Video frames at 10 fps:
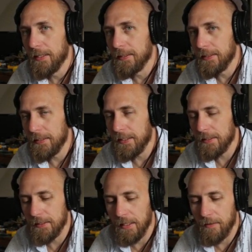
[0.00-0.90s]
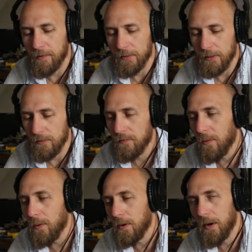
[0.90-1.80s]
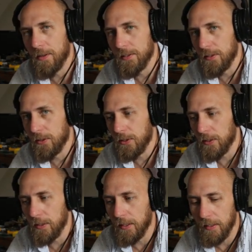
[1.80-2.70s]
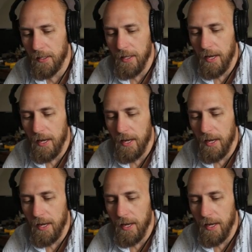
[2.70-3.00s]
6 versus versus 4 on the Centurion.